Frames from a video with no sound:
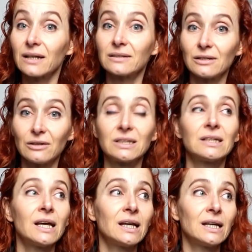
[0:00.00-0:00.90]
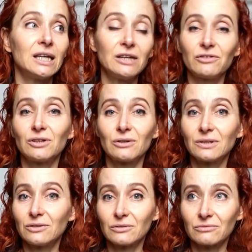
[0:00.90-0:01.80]
learn a lot, even though
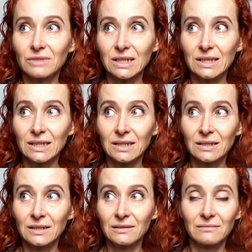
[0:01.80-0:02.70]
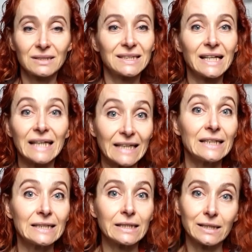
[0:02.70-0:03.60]
they don't really say
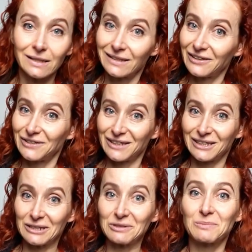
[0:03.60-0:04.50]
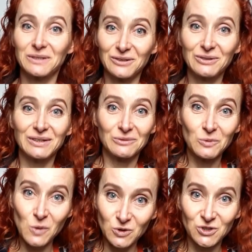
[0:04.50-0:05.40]
anything in the videos, but you
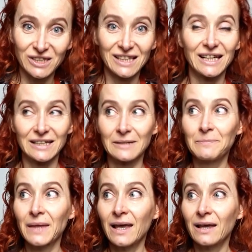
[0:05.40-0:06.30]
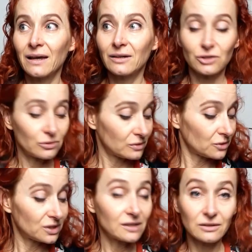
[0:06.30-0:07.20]
can watch and learn. So
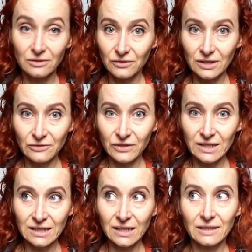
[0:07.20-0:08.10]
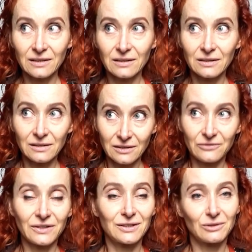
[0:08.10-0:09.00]
there is a lot of interfacing, and I
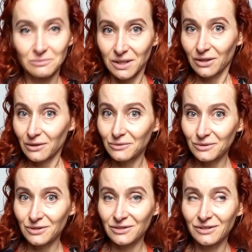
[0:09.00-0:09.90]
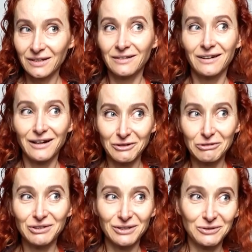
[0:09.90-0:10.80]
interface all my coats
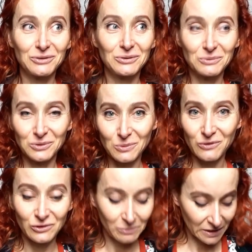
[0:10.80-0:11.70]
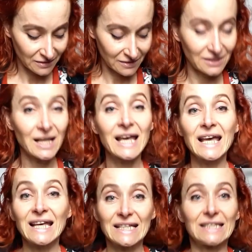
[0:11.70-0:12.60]
according to what waffle patterns
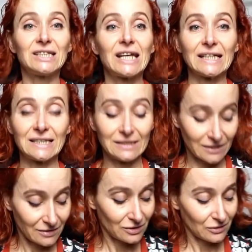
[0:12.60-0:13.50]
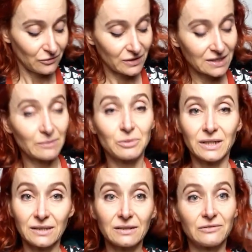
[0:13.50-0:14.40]
suggest. So for example,
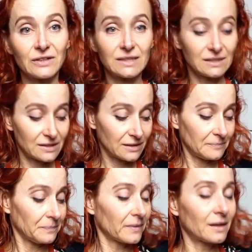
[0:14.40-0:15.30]
I interface the